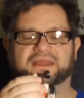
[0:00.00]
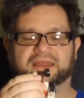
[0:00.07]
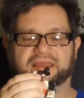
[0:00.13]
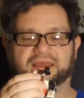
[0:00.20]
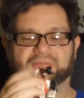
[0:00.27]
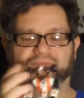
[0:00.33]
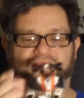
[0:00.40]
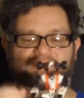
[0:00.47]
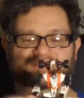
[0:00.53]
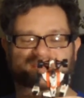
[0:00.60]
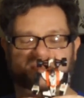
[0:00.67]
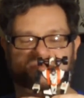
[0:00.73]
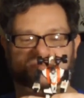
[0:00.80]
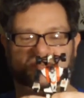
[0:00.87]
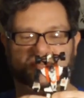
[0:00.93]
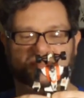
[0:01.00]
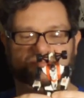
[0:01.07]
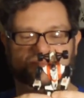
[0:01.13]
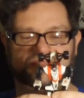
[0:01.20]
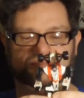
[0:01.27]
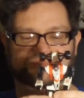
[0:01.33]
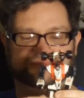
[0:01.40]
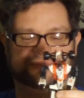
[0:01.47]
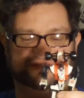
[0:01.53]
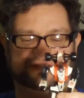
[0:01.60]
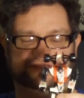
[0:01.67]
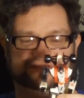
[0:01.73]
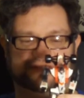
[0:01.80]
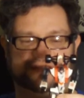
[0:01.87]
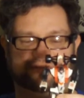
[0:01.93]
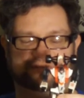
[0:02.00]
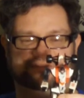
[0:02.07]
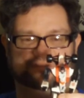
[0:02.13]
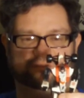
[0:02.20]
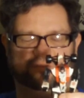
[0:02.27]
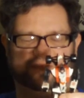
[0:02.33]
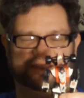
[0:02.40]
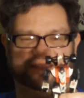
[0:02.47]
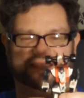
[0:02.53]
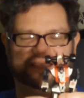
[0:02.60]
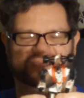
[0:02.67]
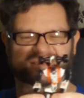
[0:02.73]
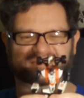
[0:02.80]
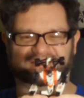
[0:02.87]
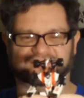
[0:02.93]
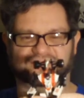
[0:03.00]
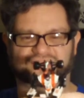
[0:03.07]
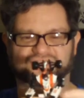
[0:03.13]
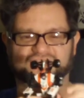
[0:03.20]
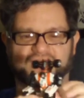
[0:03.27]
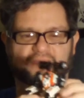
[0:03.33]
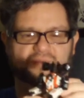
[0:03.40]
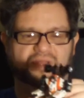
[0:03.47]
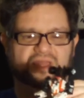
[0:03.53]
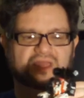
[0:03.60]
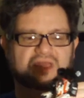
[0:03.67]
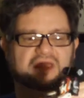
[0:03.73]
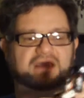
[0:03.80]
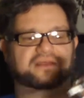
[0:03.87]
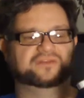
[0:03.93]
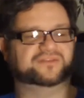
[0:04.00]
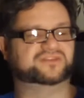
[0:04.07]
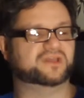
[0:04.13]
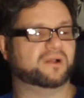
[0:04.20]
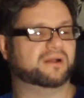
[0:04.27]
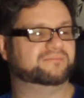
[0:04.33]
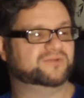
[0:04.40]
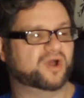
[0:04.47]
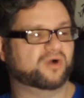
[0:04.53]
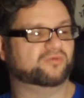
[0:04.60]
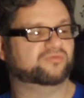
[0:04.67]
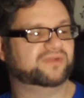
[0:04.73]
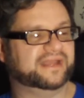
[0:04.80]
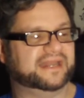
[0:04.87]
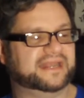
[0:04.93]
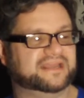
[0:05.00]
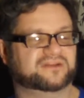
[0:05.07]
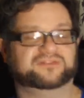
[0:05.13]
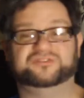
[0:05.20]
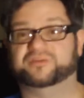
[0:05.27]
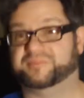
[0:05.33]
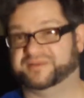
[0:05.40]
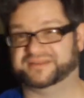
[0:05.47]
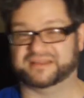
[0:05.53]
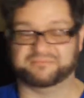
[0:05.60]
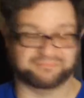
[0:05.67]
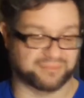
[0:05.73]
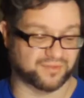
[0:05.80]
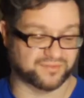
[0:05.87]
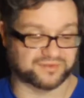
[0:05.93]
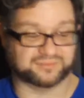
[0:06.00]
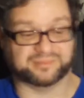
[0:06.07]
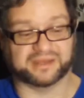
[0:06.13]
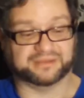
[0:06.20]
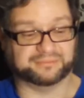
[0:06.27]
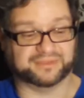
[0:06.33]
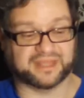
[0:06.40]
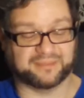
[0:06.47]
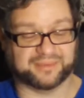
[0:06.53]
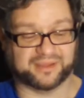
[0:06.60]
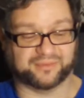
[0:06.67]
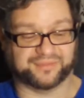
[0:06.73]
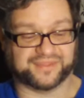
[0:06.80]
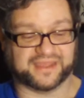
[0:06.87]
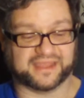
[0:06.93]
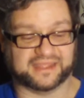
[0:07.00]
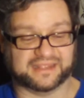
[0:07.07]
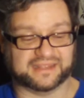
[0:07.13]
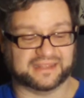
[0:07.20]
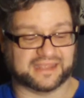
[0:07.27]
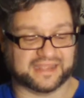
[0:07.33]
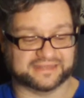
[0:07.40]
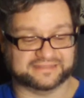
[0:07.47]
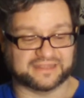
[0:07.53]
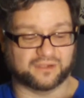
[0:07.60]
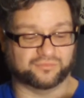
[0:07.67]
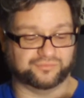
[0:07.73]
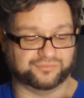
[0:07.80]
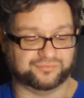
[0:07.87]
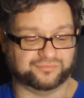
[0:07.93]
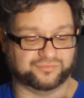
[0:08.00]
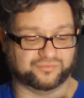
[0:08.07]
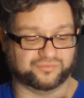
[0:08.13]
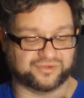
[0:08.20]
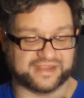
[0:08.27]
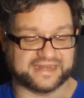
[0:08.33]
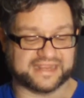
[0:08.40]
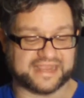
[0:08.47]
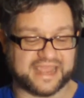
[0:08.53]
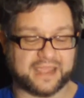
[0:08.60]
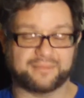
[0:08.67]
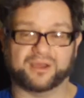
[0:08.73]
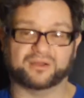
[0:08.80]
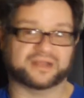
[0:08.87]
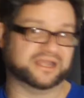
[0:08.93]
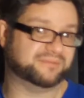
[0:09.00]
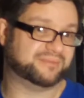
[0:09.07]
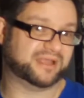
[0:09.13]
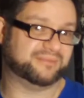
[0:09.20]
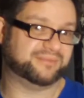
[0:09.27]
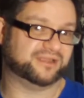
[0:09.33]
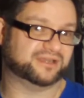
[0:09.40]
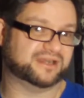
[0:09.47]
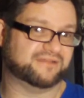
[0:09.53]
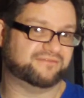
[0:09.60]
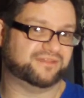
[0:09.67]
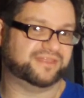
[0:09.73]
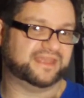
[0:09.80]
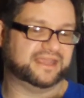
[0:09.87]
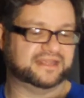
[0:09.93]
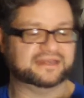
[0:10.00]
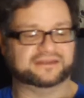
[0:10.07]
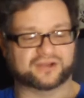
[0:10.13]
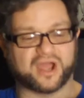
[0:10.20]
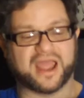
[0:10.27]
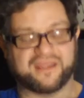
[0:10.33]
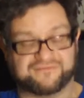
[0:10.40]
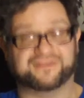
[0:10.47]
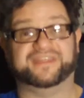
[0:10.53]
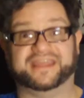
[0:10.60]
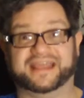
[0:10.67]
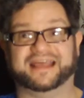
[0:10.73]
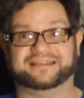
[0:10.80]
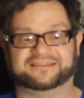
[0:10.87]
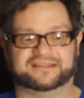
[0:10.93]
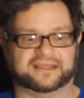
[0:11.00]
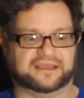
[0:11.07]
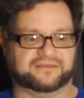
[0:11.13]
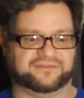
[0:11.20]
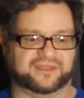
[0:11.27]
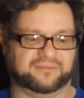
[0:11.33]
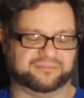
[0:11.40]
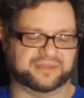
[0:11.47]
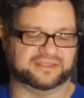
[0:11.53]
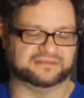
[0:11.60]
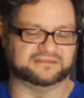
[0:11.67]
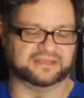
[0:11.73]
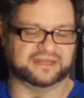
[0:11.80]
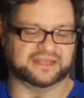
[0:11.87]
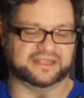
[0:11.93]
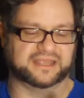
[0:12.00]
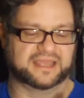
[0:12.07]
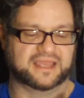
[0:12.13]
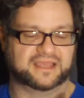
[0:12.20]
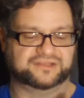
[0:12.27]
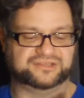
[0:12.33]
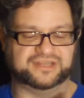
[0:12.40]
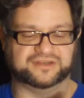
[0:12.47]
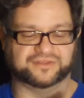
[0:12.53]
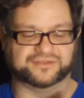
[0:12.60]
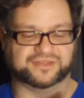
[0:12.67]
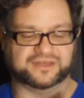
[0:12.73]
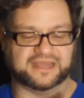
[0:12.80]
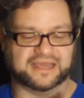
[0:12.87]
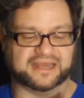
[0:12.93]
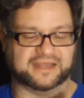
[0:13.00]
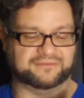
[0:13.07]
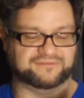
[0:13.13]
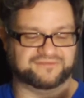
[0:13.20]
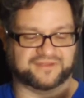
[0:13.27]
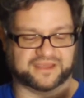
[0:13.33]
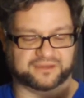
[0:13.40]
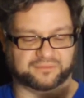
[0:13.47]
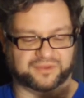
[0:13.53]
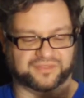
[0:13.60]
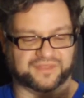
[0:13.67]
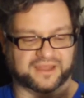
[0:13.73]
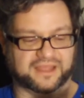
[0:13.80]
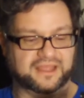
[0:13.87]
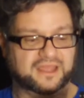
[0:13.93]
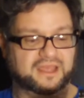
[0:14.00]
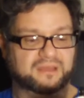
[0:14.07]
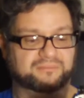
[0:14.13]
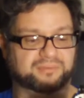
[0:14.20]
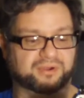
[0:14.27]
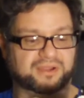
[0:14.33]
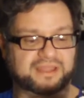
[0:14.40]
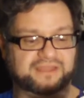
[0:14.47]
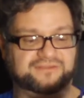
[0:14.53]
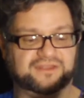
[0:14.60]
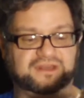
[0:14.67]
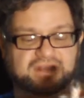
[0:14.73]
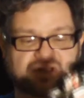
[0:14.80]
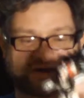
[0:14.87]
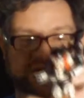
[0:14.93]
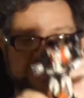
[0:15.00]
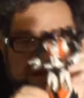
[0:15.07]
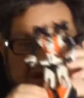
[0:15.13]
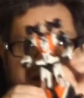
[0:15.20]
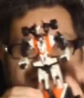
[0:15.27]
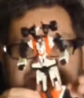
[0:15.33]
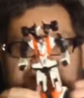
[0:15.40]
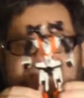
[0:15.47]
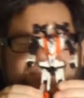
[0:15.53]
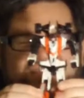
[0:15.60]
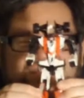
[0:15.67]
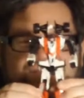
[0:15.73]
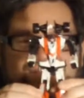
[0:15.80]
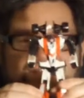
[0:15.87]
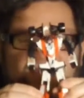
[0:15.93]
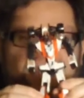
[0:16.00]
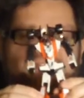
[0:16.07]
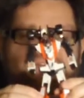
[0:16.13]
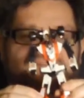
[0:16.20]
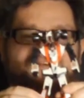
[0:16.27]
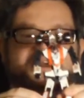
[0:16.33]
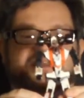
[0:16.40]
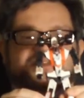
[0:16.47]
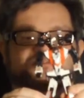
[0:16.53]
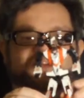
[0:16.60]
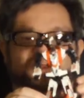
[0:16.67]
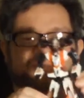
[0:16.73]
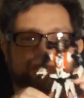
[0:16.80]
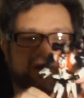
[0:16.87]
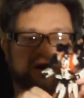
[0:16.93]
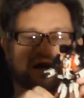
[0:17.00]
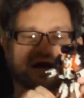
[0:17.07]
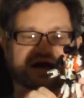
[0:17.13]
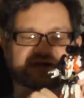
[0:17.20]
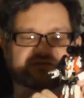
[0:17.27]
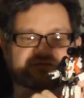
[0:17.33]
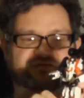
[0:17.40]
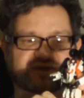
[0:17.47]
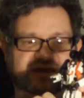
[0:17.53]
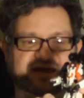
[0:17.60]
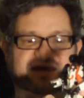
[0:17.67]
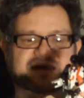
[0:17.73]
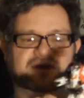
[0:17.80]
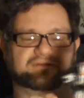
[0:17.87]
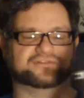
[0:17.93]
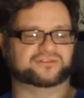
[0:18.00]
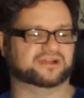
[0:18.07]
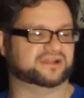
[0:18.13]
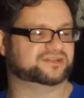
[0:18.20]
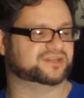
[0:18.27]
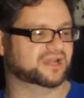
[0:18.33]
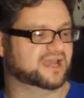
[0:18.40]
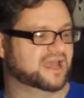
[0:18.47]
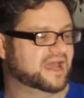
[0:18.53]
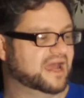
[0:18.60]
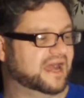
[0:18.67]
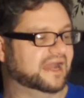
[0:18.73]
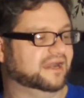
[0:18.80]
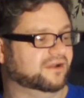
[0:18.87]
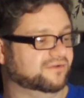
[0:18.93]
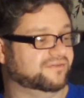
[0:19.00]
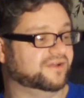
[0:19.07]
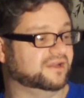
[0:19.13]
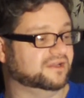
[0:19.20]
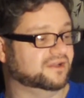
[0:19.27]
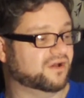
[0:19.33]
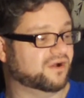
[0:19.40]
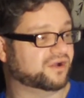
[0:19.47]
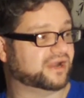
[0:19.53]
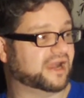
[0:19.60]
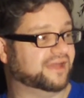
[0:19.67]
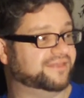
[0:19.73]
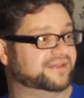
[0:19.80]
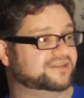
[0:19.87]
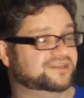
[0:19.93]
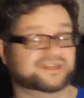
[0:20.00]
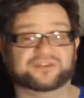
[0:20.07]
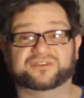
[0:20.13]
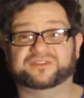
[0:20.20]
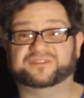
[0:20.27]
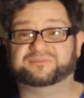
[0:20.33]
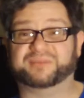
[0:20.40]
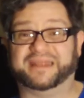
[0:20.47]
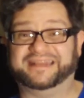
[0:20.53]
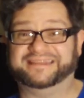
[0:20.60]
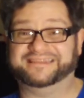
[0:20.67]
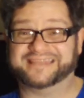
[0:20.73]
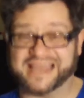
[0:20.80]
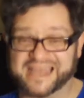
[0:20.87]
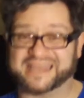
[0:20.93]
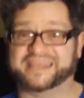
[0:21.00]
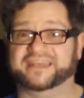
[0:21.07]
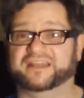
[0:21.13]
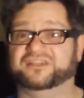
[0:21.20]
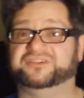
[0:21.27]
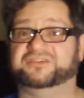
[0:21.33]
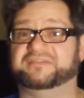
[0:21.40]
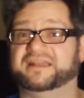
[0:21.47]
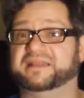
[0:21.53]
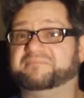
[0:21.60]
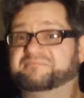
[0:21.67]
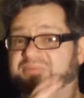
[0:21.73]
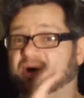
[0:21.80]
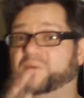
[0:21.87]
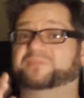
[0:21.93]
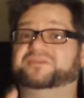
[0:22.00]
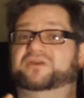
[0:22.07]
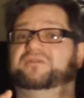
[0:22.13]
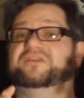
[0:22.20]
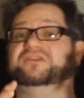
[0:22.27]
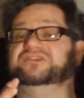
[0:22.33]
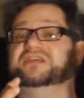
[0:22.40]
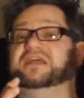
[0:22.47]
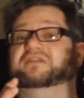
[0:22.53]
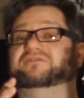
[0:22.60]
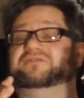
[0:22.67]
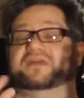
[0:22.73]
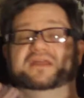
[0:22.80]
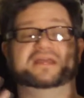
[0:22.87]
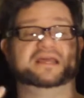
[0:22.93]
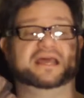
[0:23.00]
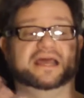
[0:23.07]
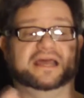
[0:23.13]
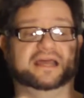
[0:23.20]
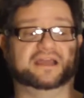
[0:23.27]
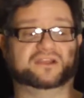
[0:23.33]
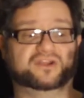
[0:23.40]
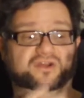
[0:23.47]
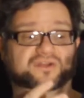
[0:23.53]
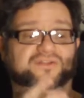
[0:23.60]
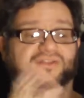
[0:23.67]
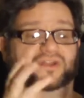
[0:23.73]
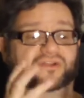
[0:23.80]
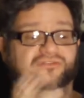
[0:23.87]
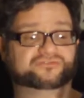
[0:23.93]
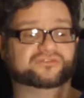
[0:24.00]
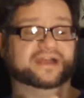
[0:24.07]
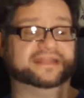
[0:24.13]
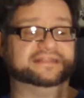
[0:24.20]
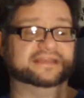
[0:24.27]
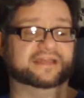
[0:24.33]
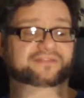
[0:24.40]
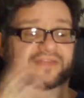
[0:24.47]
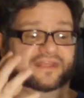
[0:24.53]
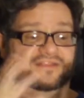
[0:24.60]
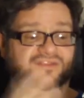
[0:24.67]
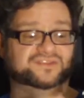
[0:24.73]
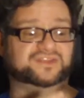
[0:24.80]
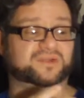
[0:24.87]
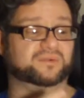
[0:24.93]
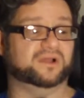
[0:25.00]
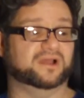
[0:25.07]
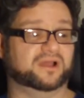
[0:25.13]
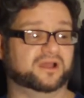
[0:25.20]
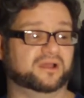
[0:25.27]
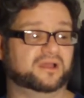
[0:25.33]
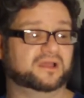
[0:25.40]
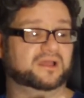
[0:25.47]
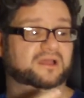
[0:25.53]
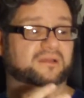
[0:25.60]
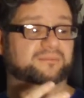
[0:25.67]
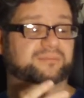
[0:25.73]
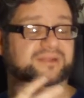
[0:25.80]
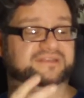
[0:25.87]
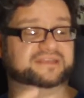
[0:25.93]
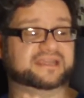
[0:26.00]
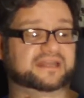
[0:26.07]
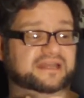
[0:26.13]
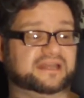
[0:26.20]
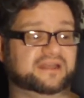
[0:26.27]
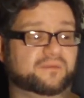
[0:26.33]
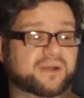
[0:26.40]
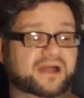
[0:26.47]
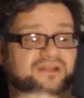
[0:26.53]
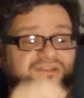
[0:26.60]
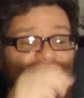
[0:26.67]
not to have the light piping, because she always had white eyes in the show. So I'm not really 100% bothered about that. I don't really care about light piping on everything. Not everything has to have it, basically. She doesn't, and I'm fine with that. But if you look at her, this is a fine, fine robot. I really love Crasher. I love her look. I think she looks spectacular. She really pops on the shelf. Colours are great, and they suit her particularly well.